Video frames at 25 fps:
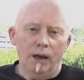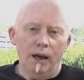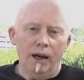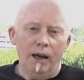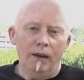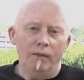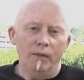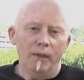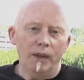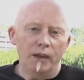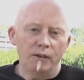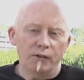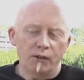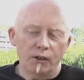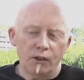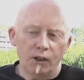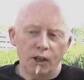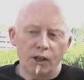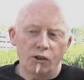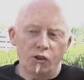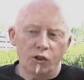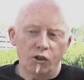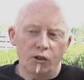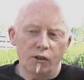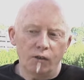And this
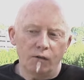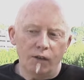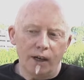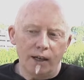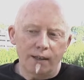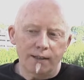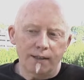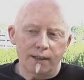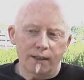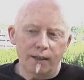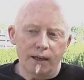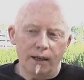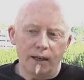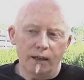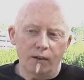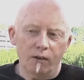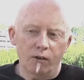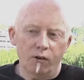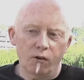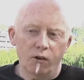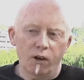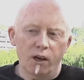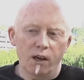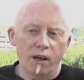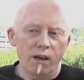initiative,
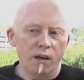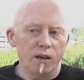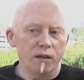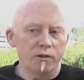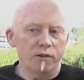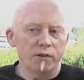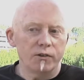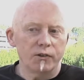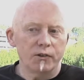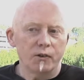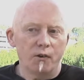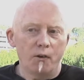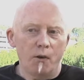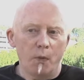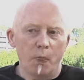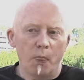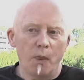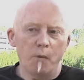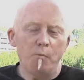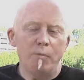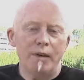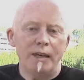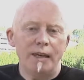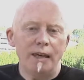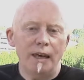Escalator, is
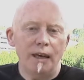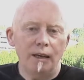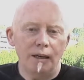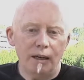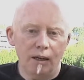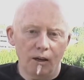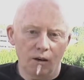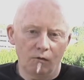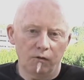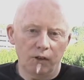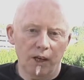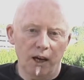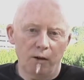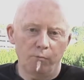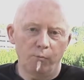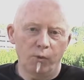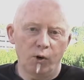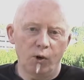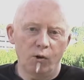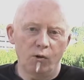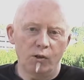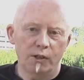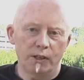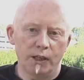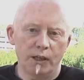the beginning of that
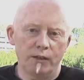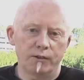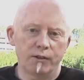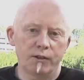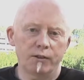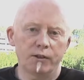process.